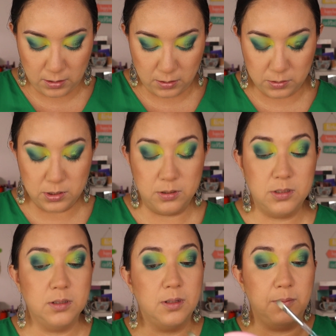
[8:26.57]
closer
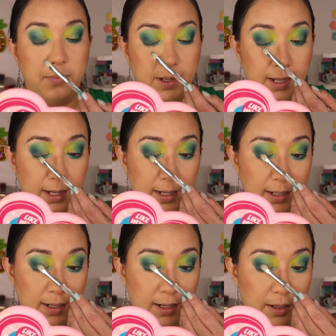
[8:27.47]
to the matte.
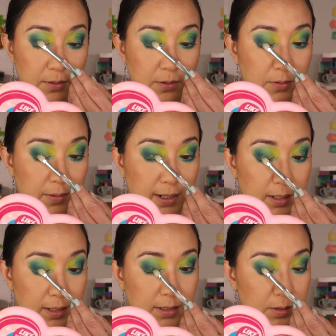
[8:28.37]
I don't know why I
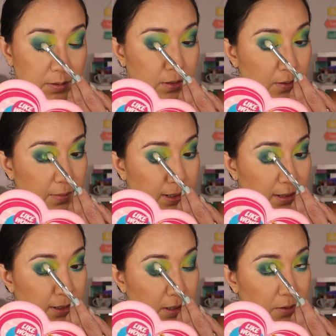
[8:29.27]
thought this was going to be a
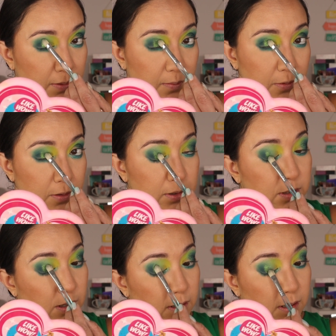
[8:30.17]
little bit more
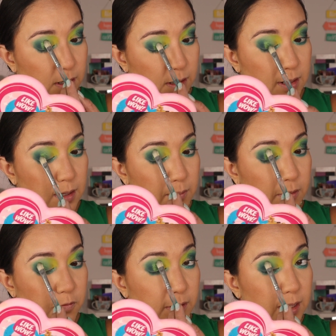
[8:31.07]
darker, but
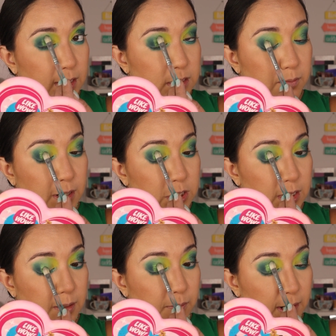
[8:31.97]
I feel like it's
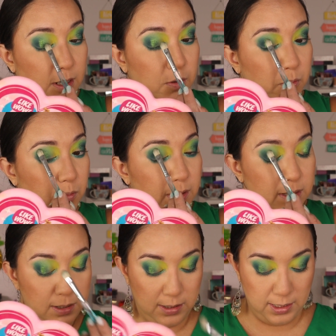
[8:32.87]
meshing better
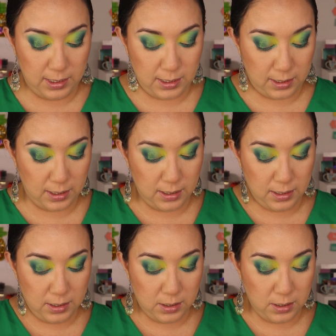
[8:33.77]
with the
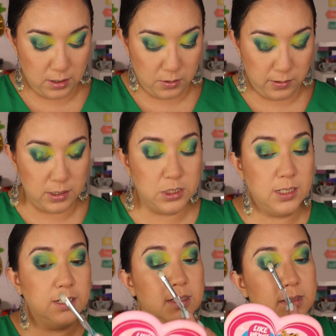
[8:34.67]
green
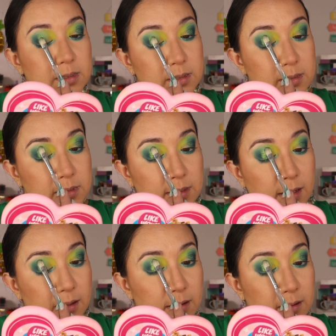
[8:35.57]
shade that's in the
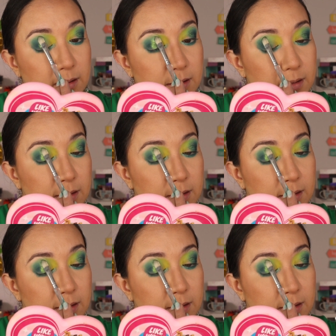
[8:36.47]
center.